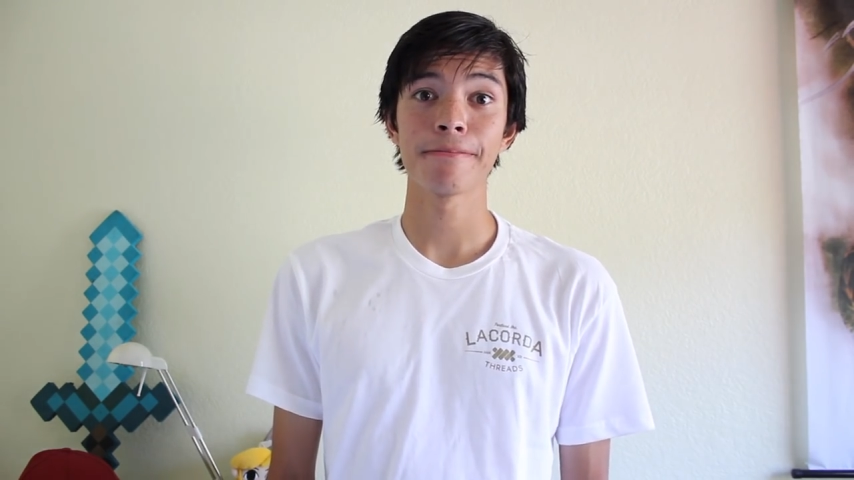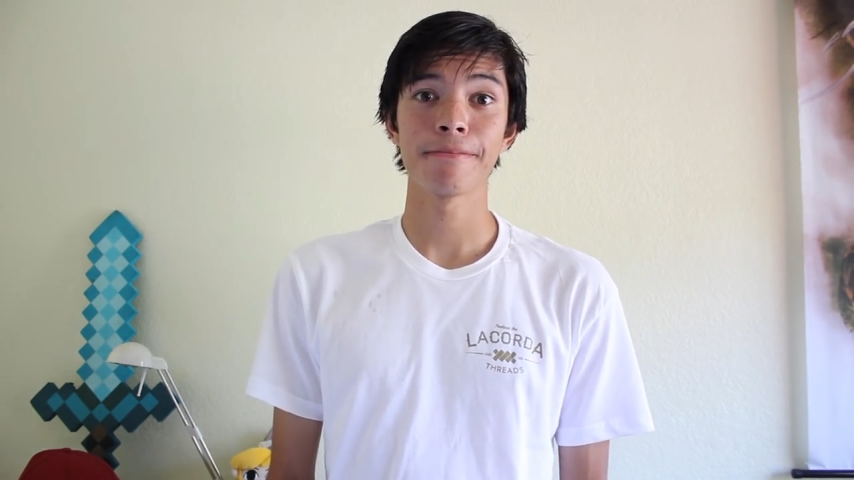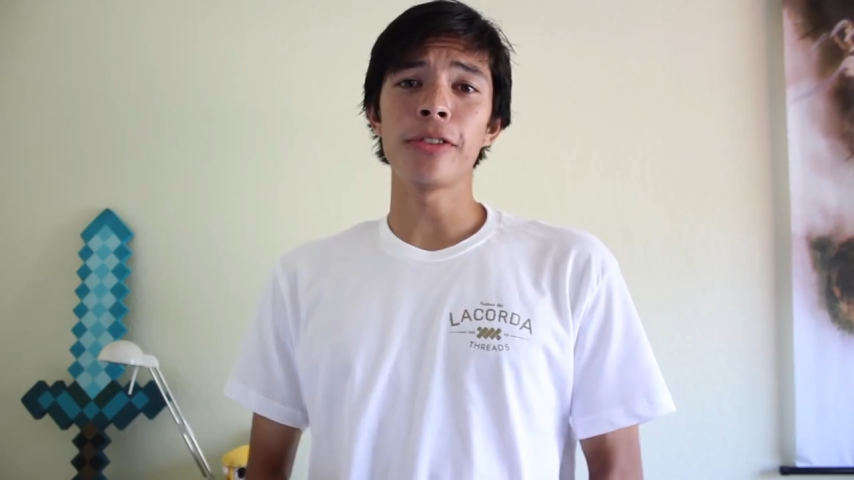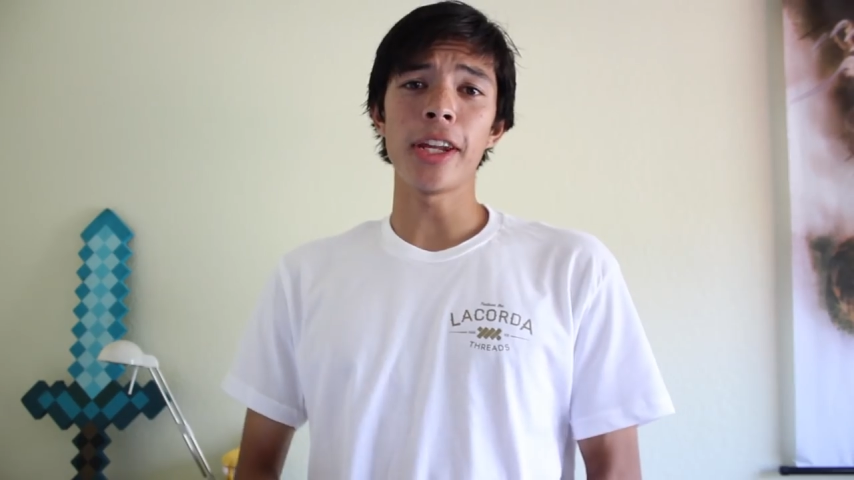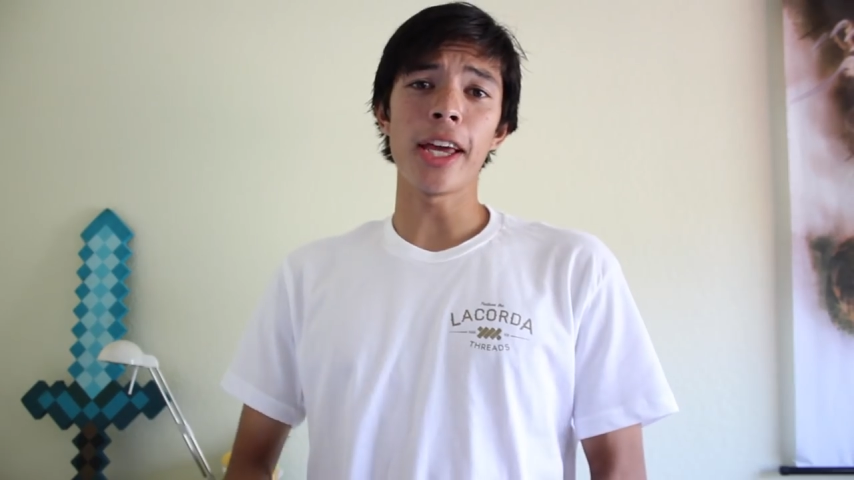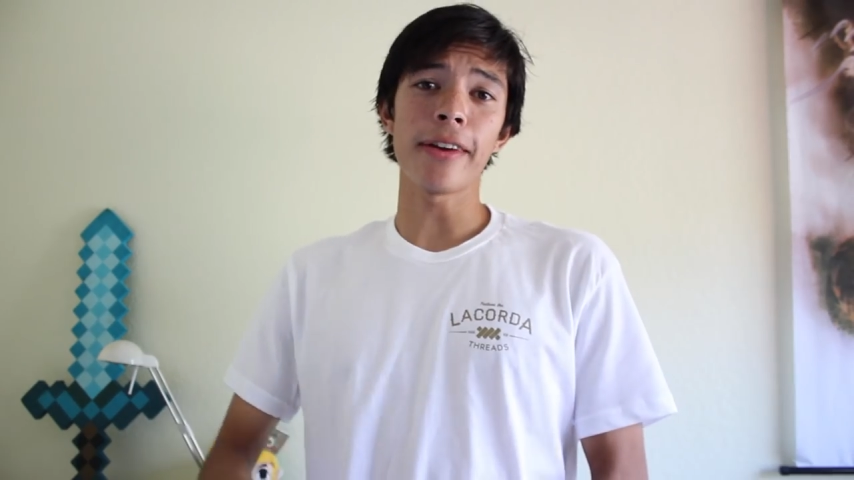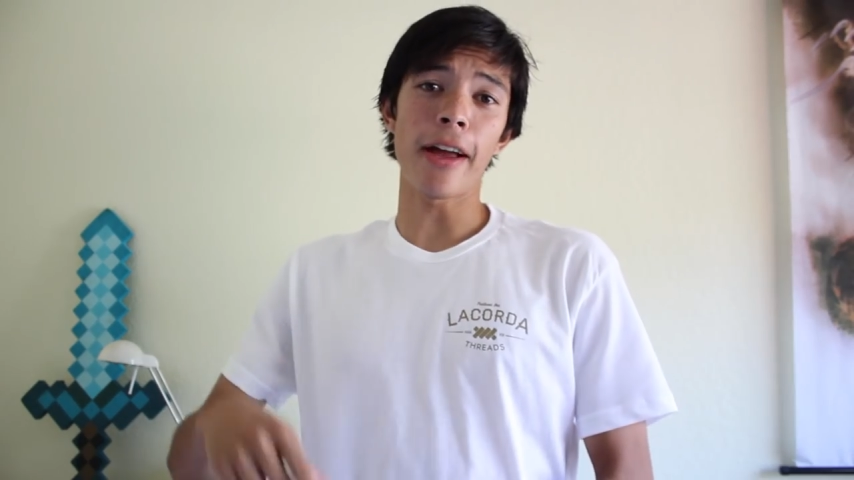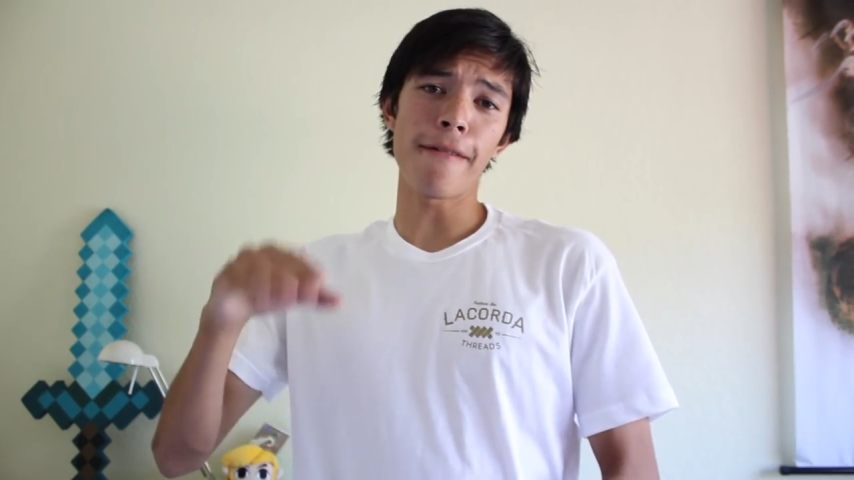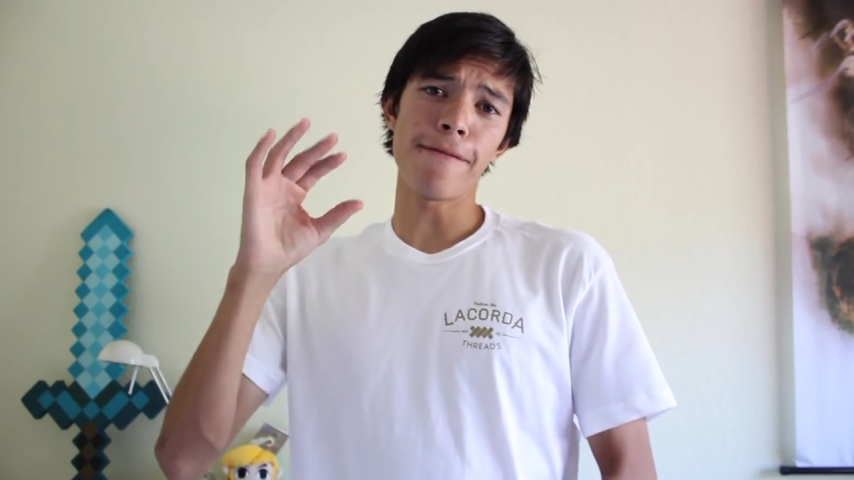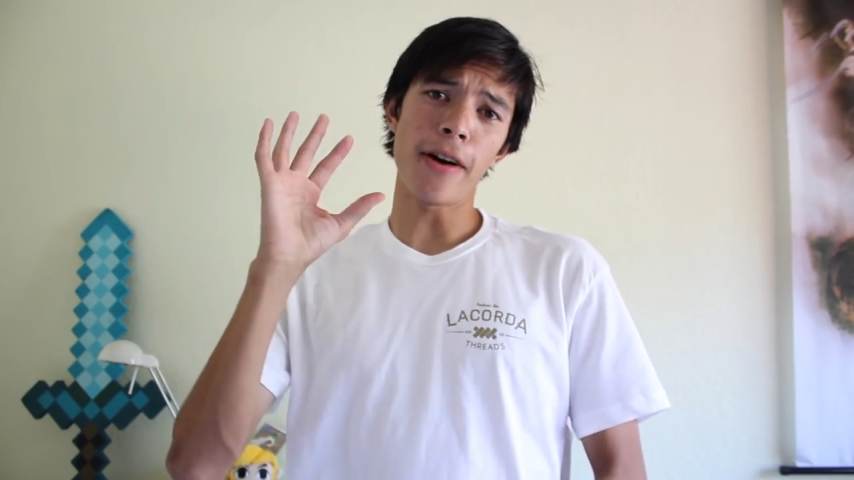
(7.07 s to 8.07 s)
So today I
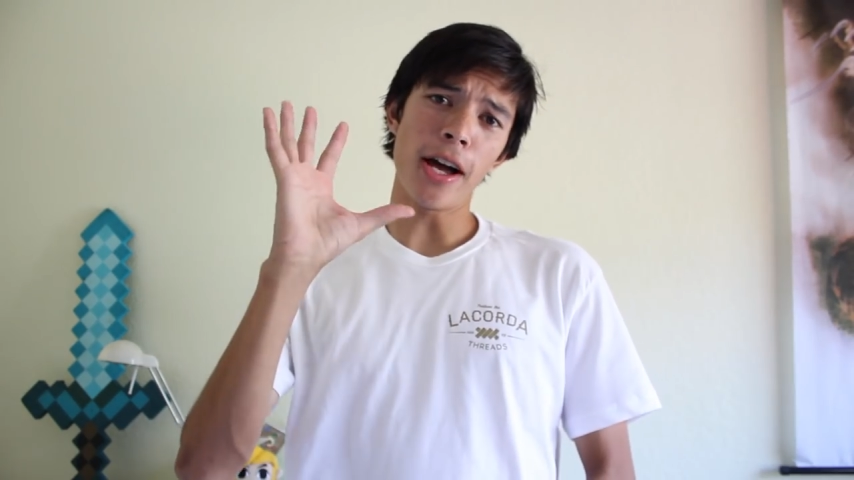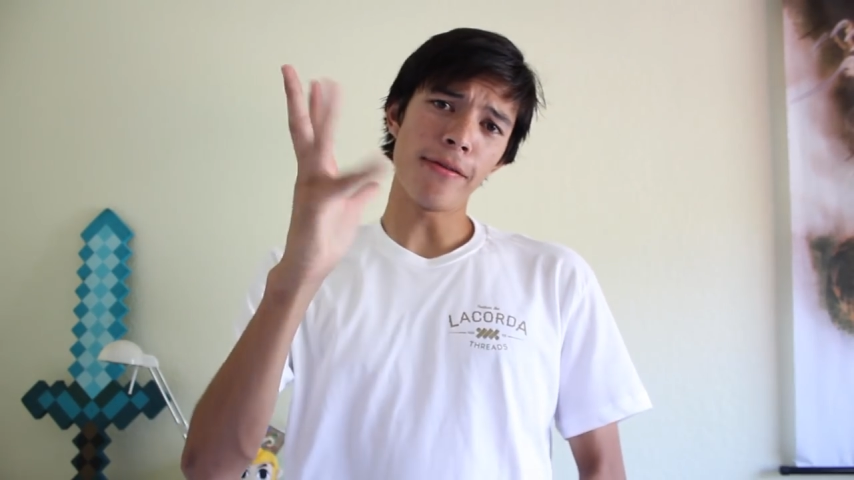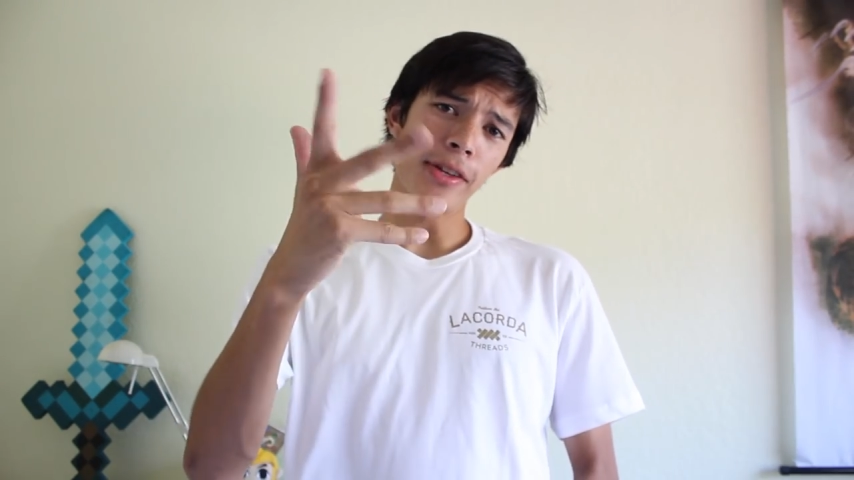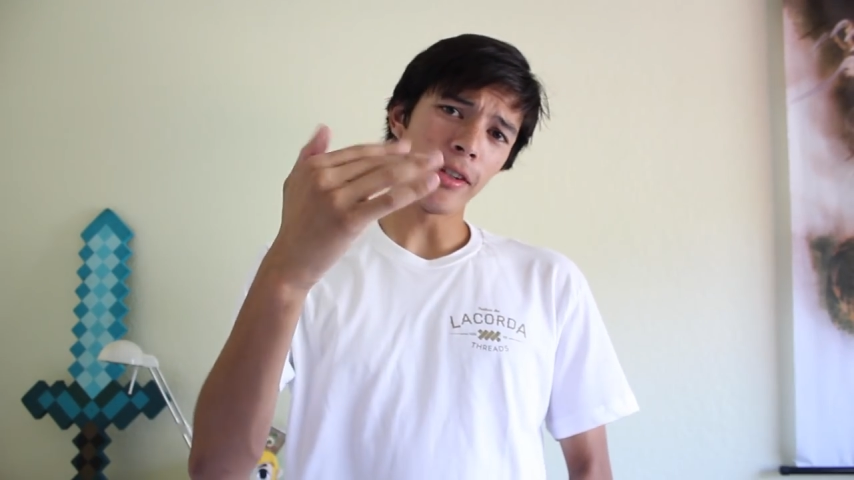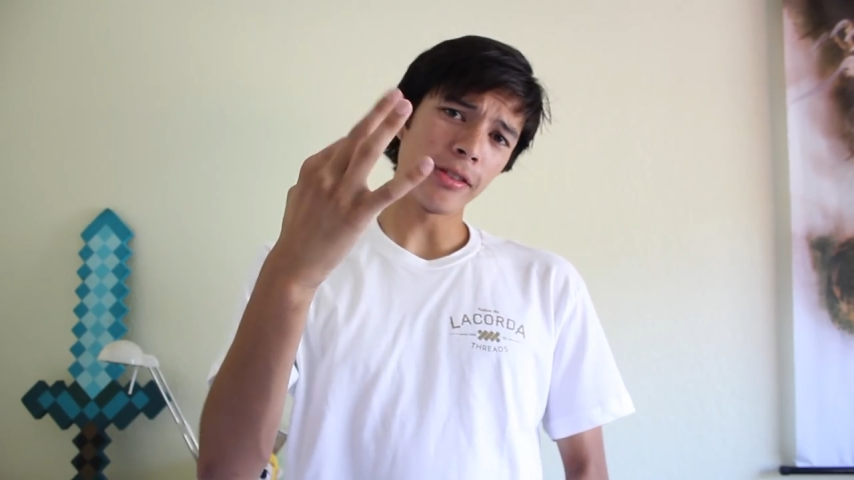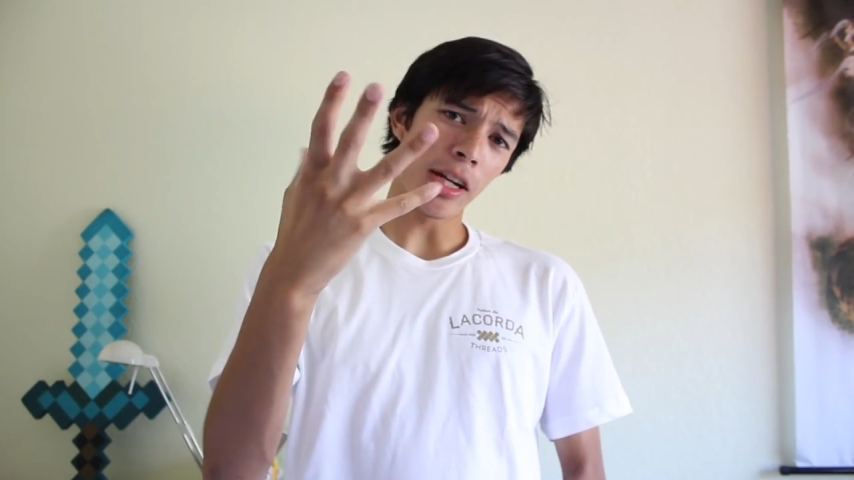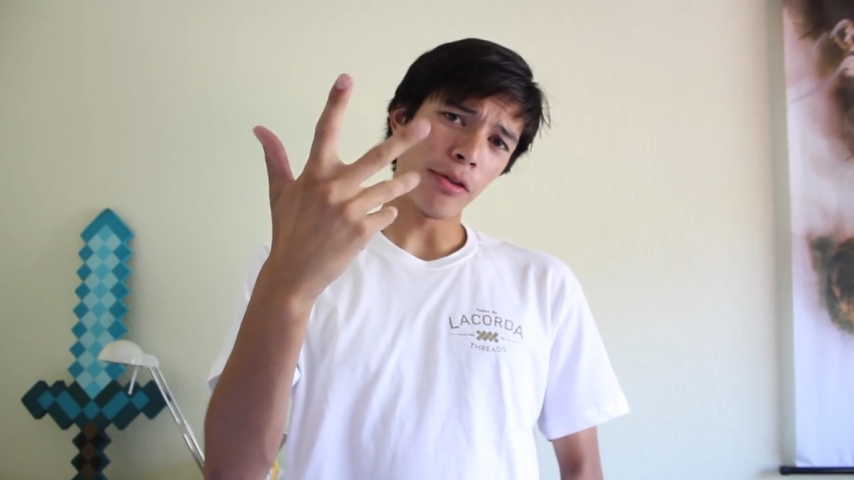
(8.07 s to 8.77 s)
got five things that I